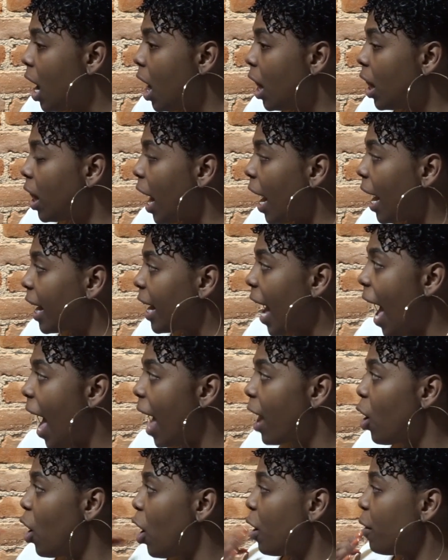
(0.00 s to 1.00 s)
like had
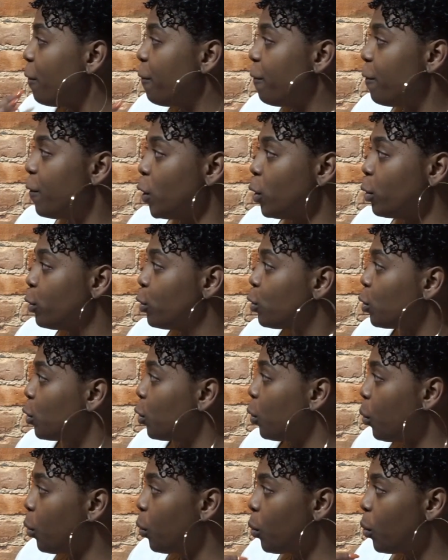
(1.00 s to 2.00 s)
on full
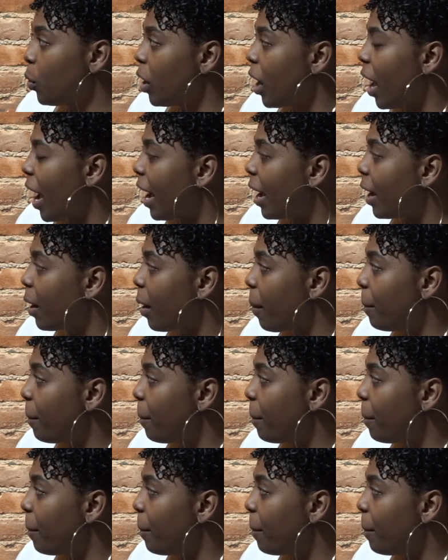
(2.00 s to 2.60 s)
suit, like,